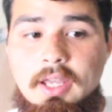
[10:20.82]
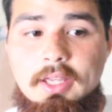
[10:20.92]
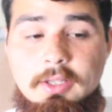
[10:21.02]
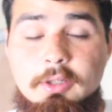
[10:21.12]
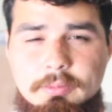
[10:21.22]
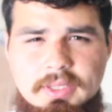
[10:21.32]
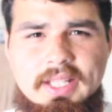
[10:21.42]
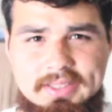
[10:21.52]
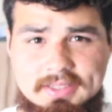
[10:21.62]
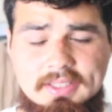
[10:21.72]
and it'll be
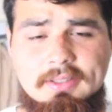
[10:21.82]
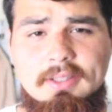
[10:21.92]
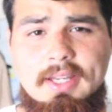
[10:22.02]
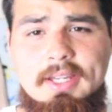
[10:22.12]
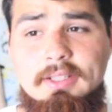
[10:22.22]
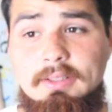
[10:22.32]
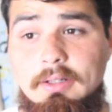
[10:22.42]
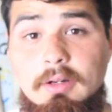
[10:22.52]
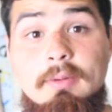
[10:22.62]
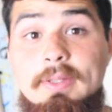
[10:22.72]
like a skill that
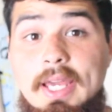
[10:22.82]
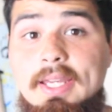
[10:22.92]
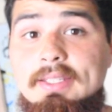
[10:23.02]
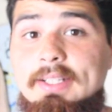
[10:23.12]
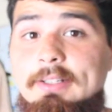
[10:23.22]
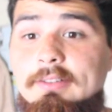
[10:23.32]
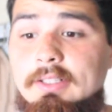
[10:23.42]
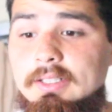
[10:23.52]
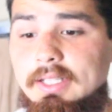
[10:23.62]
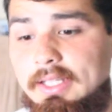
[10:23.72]
that'll come in handy later
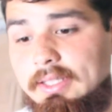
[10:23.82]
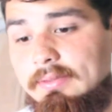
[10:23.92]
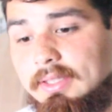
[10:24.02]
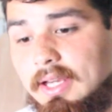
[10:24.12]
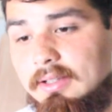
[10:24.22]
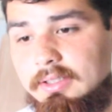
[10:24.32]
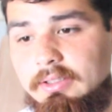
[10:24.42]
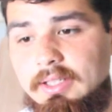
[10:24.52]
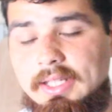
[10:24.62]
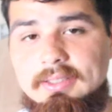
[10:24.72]
on like even now you
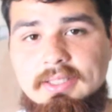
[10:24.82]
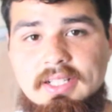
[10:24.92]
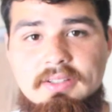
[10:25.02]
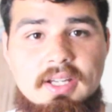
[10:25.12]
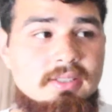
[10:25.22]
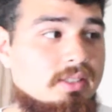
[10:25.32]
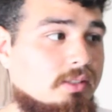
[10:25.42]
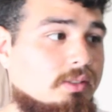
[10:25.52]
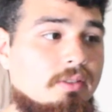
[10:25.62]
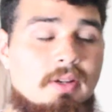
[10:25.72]
know like i said i, I
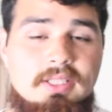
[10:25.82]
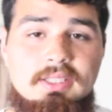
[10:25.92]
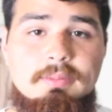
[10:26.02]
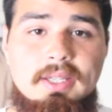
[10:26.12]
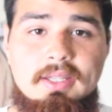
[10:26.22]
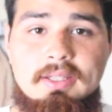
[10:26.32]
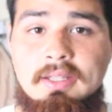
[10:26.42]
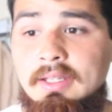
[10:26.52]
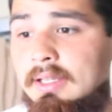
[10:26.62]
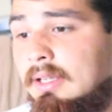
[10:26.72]
sell stuff on ebay
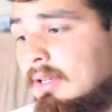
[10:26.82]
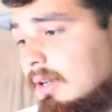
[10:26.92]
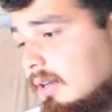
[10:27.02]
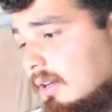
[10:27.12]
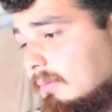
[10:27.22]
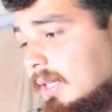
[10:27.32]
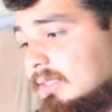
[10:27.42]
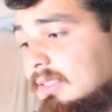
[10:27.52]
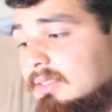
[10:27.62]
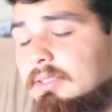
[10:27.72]
um,
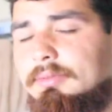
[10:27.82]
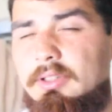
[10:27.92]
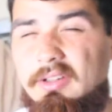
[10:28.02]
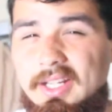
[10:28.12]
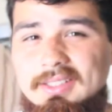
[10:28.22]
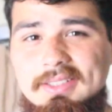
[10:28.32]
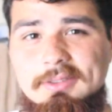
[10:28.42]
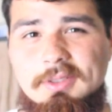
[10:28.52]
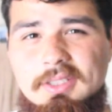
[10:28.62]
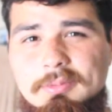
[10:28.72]
i sell stuff on
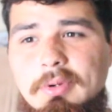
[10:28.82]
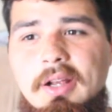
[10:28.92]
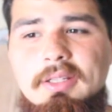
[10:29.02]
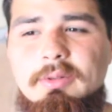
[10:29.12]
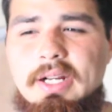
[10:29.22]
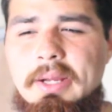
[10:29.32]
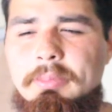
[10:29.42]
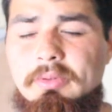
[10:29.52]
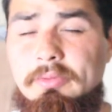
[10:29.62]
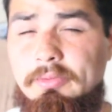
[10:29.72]
craigslist which is probably what i
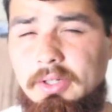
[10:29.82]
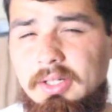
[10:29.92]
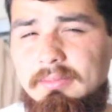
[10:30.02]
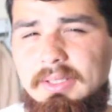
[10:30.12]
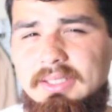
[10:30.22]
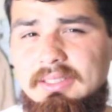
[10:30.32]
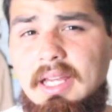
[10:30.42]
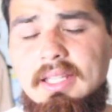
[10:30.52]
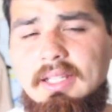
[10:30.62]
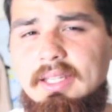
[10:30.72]
prefer but it's
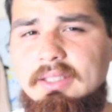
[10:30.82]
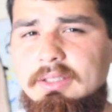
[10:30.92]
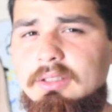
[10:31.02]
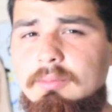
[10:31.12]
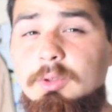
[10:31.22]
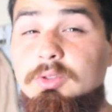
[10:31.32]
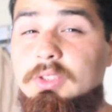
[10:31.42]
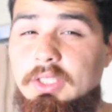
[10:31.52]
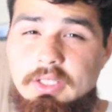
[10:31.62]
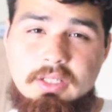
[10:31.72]
not like you know the most
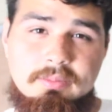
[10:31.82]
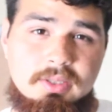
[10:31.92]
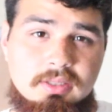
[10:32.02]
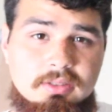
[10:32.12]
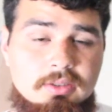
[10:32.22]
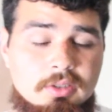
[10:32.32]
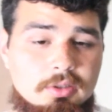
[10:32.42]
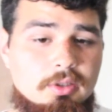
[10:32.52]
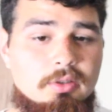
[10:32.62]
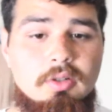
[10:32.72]
secure because you know
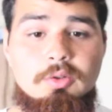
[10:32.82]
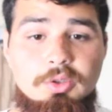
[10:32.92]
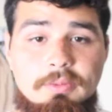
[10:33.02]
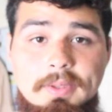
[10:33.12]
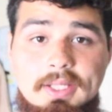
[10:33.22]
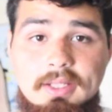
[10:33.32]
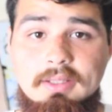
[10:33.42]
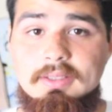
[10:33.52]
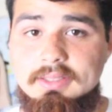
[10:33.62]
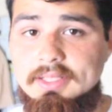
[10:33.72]
you don't know who you're
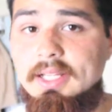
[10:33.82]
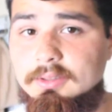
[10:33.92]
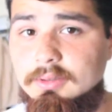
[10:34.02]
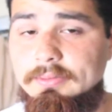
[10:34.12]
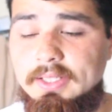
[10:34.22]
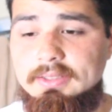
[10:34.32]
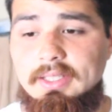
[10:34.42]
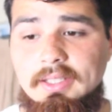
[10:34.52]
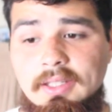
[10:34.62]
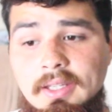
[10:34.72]
meeting this and that so if i
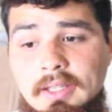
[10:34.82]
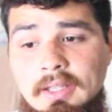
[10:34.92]
say